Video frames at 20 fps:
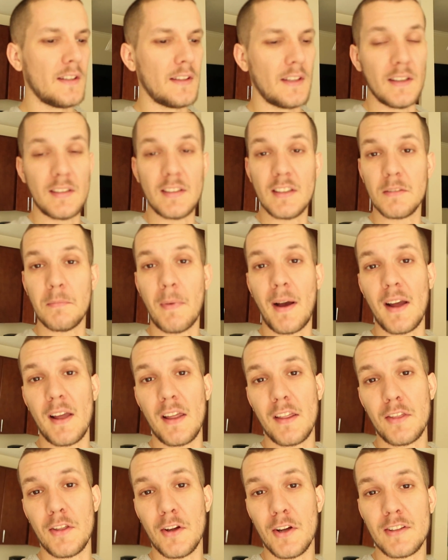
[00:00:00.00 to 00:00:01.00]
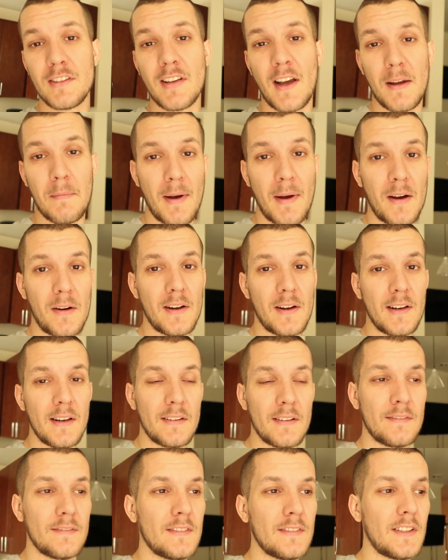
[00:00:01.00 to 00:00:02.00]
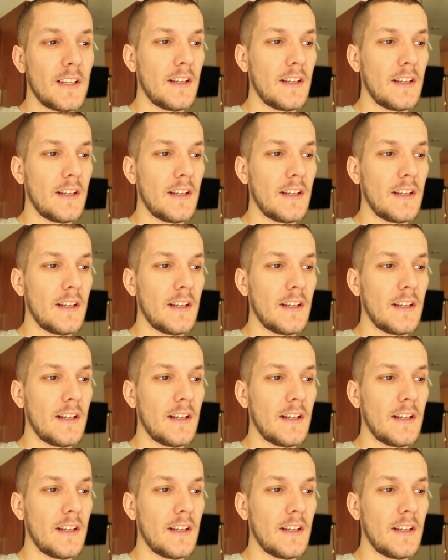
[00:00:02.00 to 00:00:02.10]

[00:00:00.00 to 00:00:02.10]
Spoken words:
This is my third time out here.